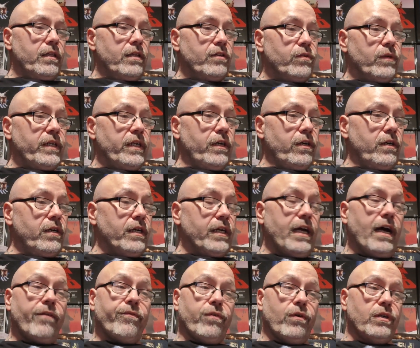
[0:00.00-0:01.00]
This one here
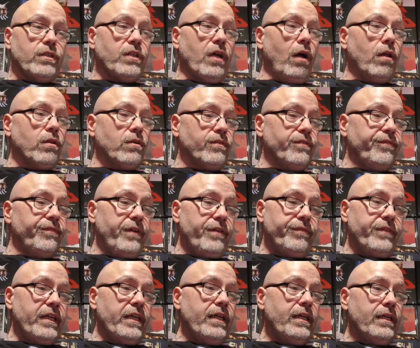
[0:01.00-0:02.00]
got for a dollar
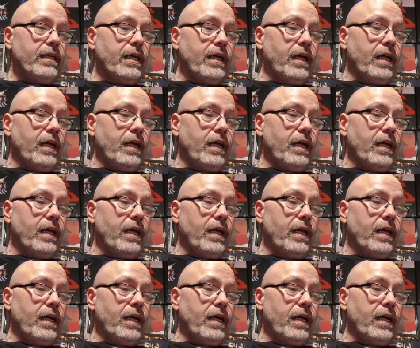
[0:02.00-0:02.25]
fifty.